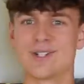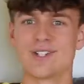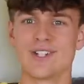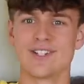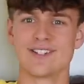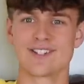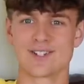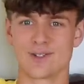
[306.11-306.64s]

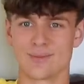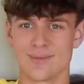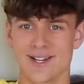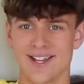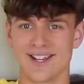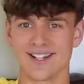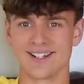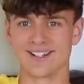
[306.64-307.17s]
machine so
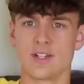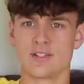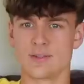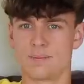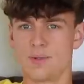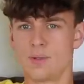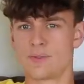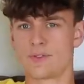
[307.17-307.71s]
bad. In
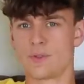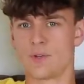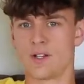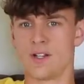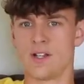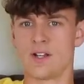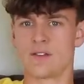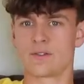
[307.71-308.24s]
Zaboomafoo, I
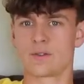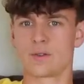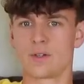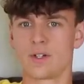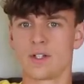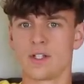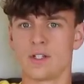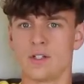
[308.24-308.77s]
never
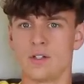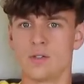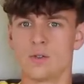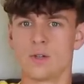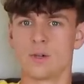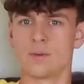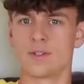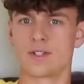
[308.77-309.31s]
really
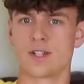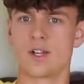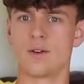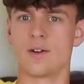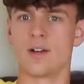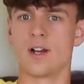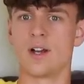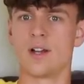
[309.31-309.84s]
knew what was
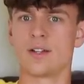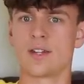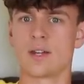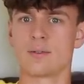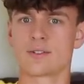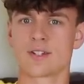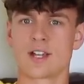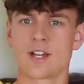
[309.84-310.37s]
going on.
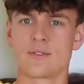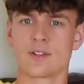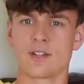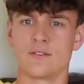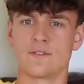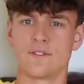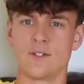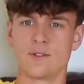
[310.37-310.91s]
That was kind of a
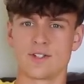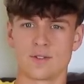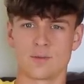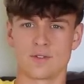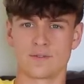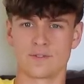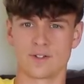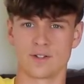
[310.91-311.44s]
confusing
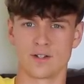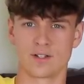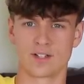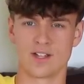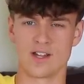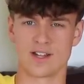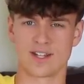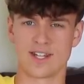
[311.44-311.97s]
one
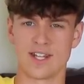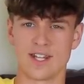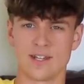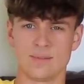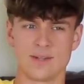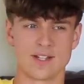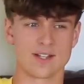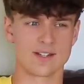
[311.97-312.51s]
for a
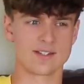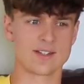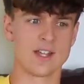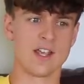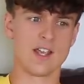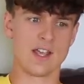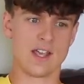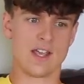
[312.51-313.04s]
kid, because
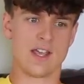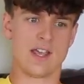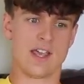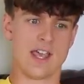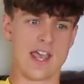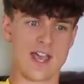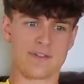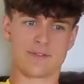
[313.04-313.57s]

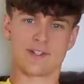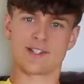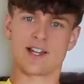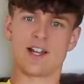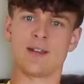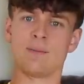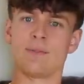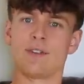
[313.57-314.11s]
half the
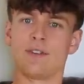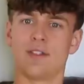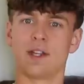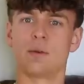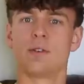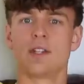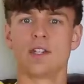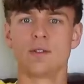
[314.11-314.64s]
time
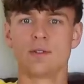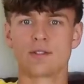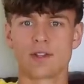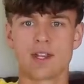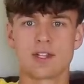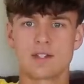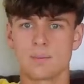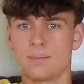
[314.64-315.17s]
they would use
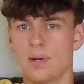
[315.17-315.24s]
like the